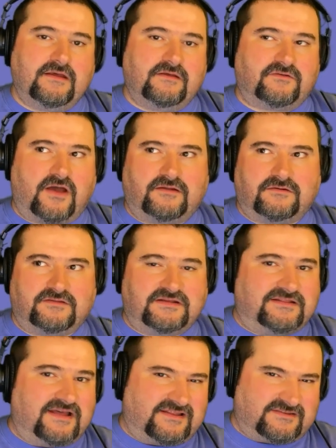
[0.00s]
So I don't
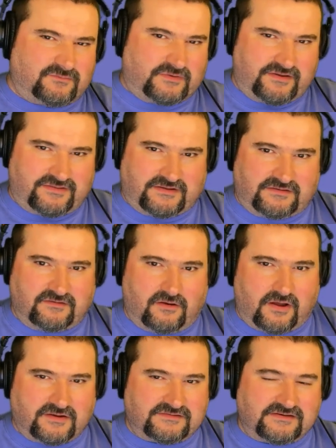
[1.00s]
think that's worth it.
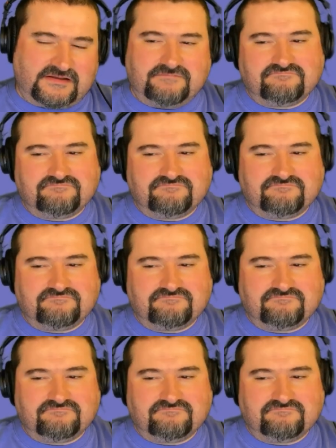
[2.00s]
Honestly,